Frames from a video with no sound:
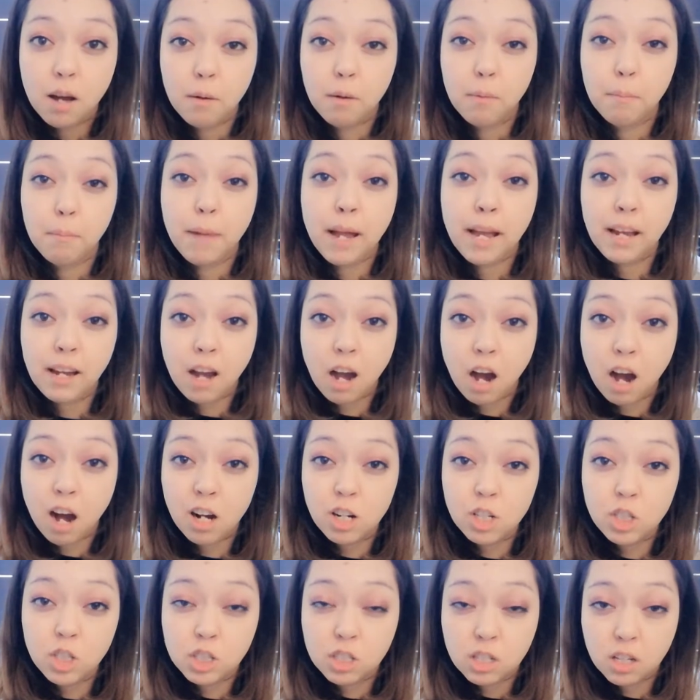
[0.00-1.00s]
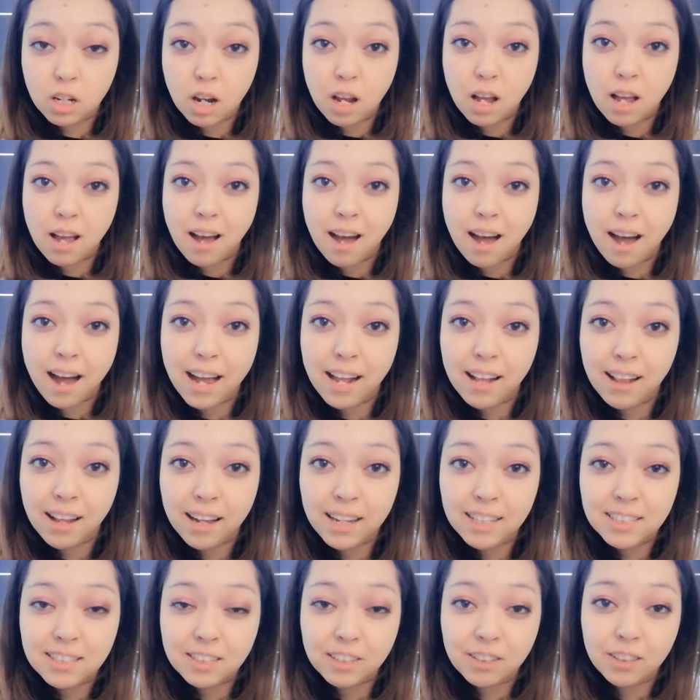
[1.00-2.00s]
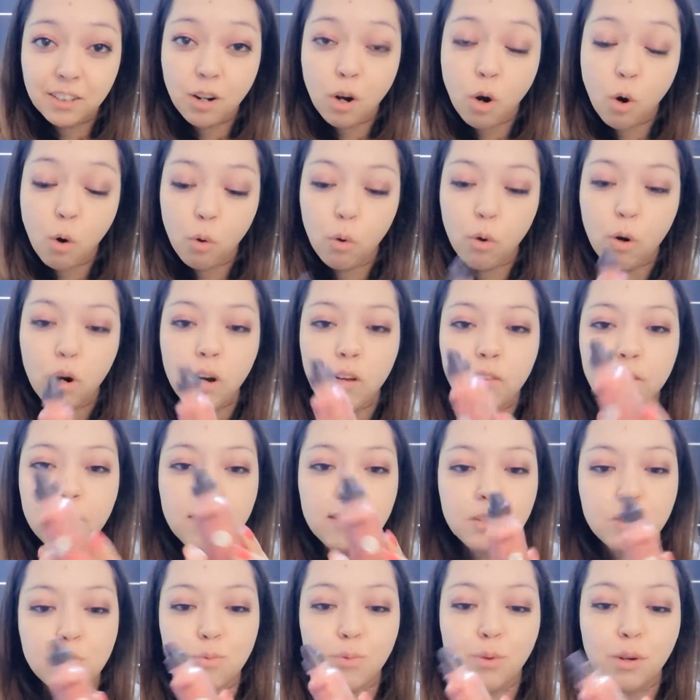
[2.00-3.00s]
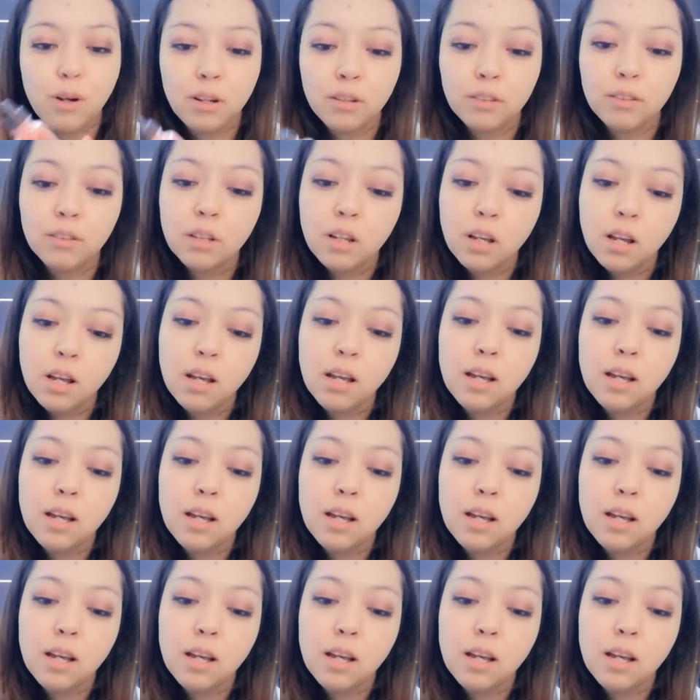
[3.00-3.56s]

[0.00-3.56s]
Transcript: MAC Hush highlighter, or this one,